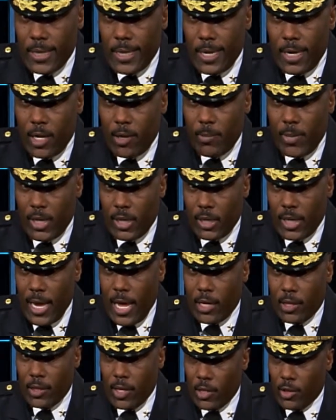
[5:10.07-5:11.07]
it
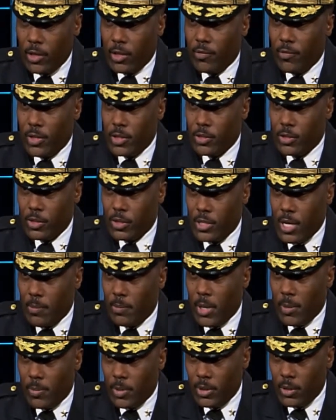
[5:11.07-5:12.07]
allowed another individual to
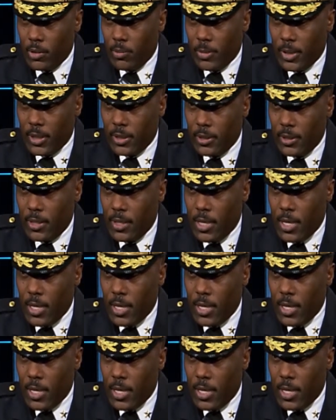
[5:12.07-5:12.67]
step up a little bit.